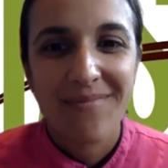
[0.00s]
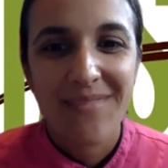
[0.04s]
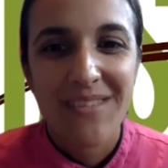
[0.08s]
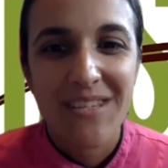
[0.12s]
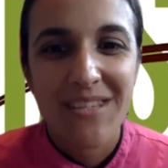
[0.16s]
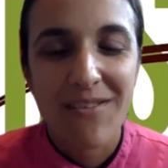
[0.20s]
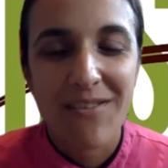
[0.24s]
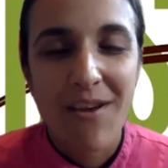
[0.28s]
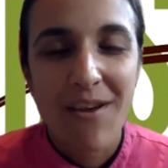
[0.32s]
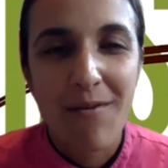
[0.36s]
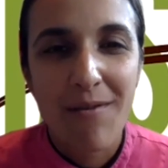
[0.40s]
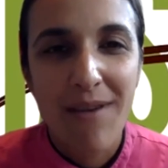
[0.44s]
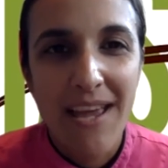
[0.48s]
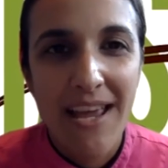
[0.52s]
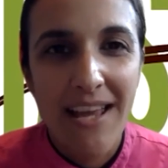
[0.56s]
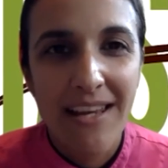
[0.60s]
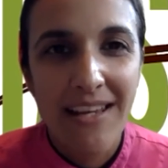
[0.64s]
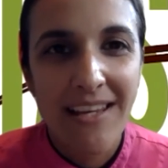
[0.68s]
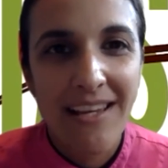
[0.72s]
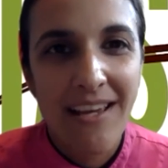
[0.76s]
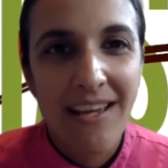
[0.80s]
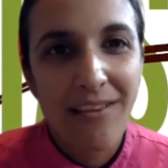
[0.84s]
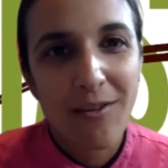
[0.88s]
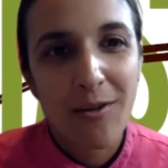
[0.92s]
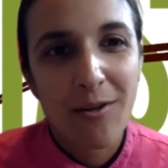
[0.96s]
Do you know
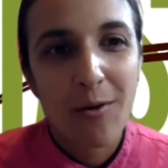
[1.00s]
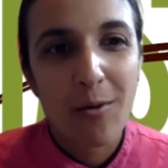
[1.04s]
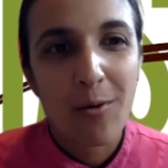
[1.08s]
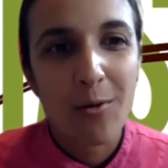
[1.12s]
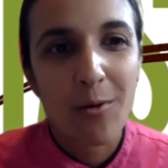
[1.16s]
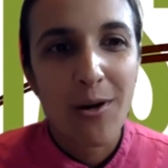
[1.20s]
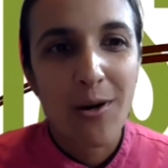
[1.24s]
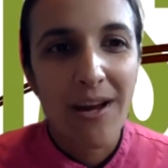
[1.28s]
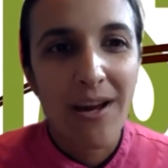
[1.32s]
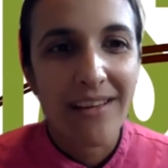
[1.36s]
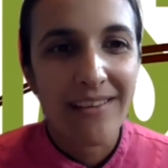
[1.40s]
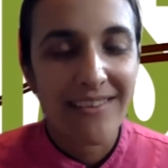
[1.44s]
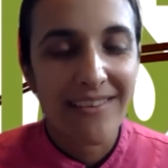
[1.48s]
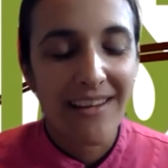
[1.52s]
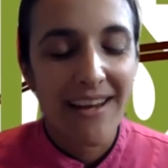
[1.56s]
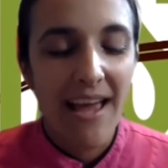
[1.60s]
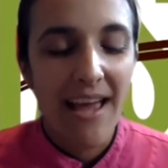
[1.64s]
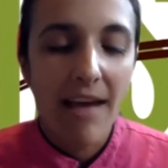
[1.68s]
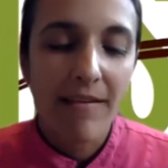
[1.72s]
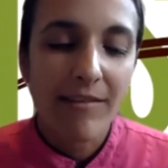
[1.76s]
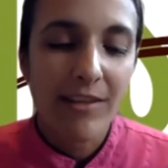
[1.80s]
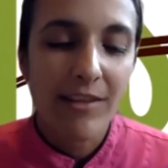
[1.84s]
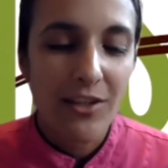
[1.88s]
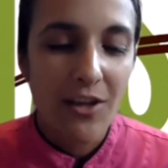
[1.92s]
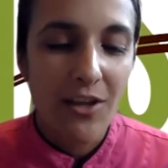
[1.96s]
any other whole grains that I
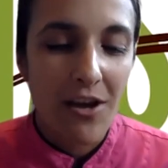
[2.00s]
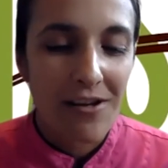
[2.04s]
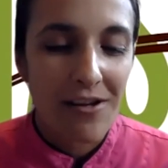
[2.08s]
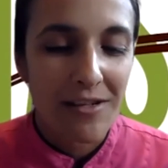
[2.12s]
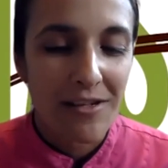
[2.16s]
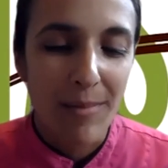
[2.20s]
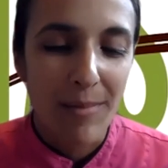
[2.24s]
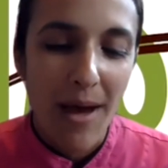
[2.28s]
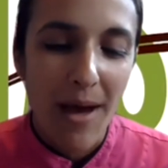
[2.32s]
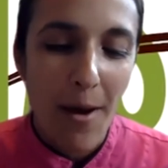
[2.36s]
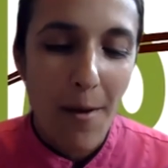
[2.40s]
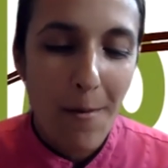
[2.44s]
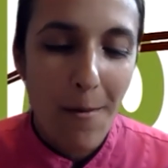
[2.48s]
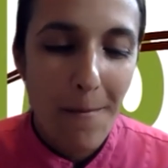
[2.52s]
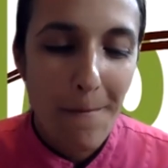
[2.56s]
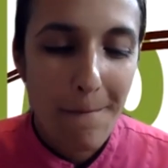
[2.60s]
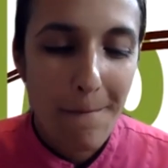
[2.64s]
haven't talked about?